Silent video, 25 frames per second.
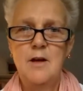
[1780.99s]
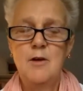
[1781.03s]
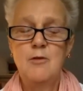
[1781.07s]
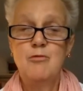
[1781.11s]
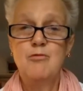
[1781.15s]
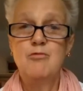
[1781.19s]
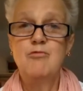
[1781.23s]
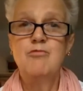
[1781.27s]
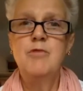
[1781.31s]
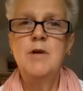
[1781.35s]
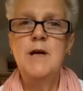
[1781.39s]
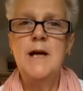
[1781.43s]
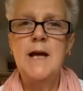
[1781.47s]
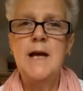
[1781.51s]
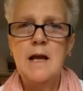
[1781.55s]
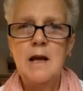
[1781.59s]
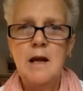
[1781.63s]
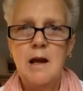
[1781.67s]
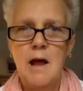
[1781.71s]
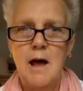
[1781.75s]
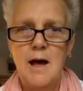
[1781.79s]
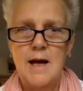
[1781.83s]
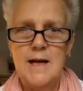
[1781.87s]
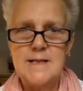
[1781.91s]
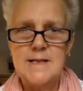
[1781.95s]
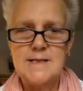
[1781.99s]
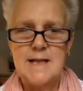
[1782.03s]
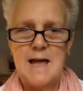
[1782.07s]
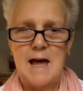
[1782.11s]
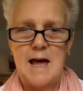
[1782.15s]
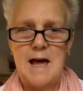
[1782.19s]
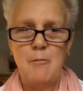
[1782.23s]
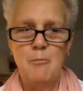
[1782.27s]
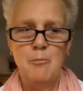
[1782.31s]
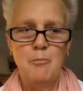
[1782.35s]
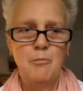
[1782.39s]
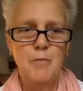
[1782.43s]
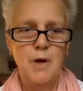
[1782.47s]
realize that
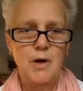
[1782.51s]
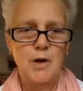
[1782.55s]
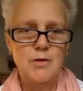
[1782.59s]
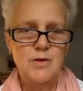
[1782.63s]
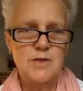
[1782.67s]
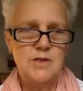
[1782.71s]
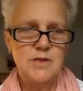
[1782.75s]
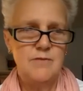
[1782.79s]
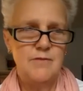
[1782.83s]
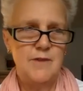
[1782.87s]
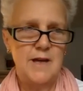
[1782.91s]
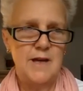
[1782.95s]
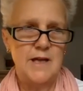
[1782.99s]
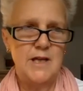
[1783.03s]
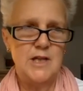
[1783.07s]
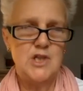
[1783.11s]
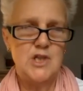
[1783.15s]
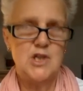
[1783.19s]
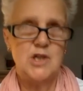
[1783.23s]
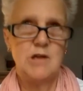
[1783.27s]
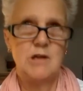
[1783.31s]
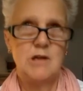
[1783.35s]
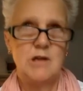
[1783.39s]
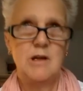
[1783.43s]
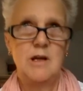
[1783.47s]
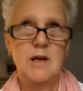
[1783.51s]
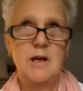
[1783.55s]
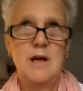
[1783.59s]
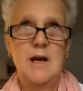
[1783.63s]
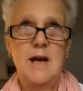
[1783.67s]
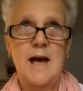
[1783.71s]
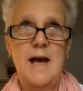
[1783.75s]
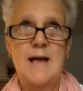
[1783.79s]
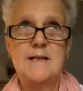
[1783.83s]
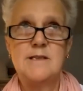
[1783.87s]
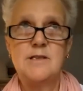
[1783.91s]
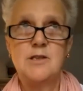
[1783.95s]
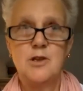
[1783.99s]
motivation
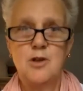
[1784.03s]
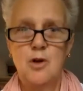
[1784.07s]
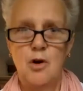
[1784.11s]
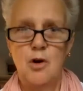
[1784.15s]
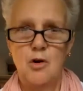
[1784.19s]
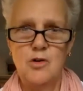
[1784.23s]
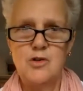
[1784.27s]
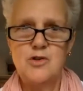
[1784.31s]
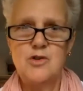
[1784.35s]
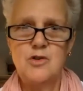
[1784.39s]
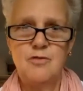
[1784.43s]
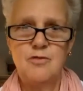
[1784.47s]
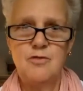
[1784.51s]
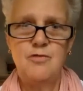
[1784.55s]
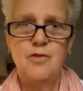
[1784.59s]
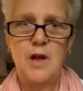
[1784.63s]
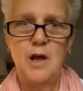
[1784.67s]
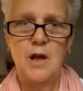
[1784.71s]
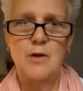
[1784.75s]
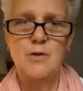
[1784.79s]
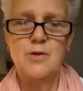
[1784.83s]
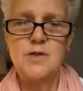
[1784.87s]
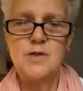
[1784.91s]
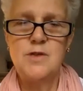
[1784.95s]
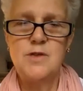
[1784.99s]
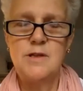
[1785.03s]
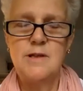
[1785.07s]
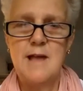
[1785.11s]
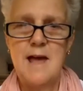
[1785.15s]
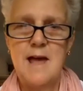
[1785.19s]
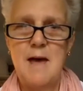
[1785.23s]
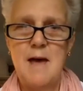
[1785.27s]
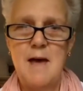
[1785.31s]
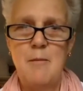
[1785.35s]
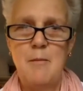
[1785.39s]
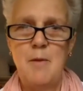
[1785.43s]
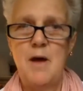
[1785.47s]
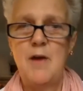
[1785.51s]
has got to flow to
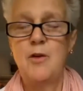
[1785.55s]
them,